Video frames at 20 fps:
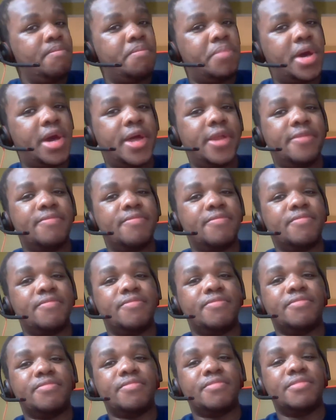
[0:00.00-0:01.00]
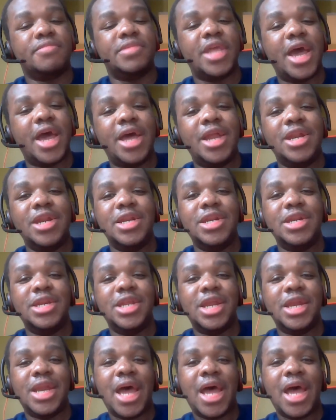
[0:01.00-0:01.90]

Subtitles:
But that did